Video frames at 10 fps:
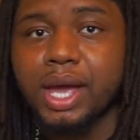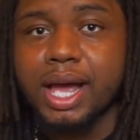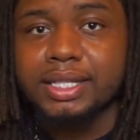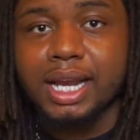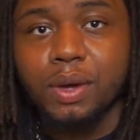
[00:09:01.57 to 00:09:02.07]

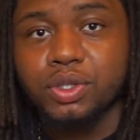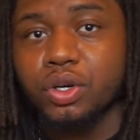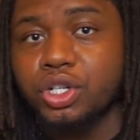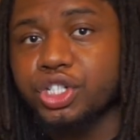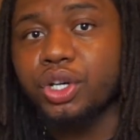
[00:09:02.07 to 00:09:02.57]
guys that I was
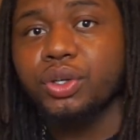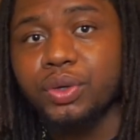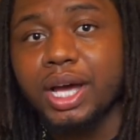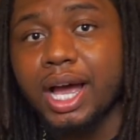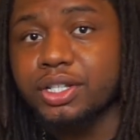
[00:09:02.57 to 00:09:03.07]
going to show you
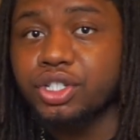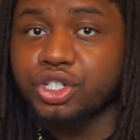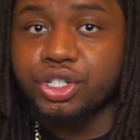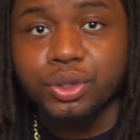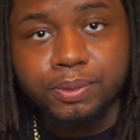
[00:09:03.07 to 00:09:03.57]
guys the
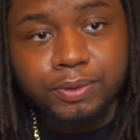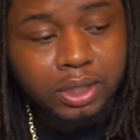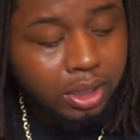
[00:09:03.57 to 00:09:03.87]
shoe.